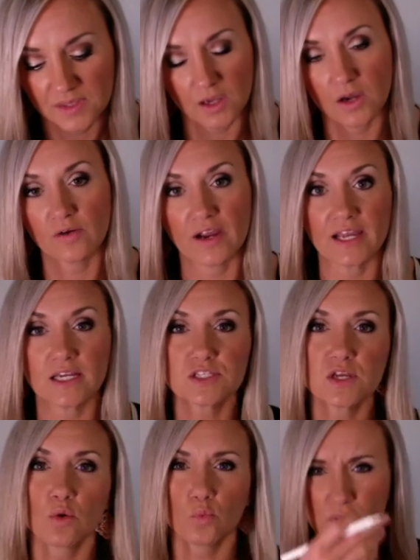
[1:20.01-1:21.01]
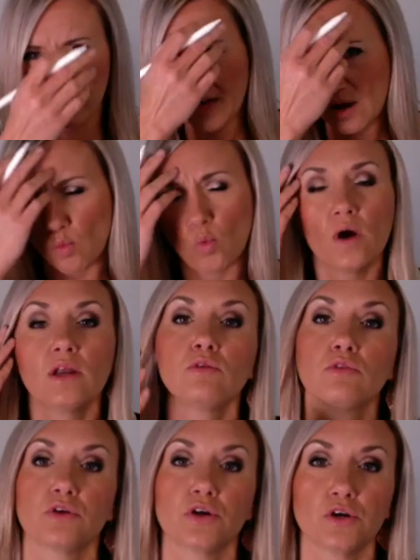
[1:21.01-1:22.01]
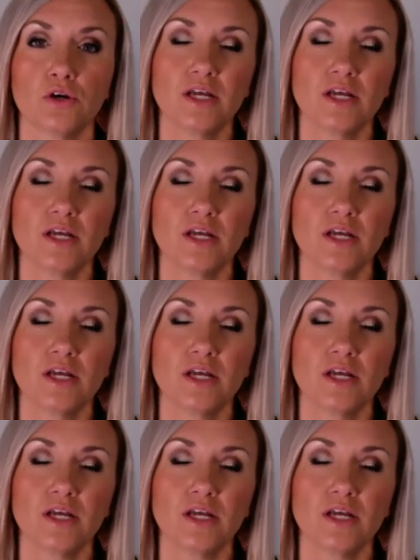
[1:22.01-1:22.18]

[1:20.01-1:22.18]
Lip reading: All right, so with that 1/3,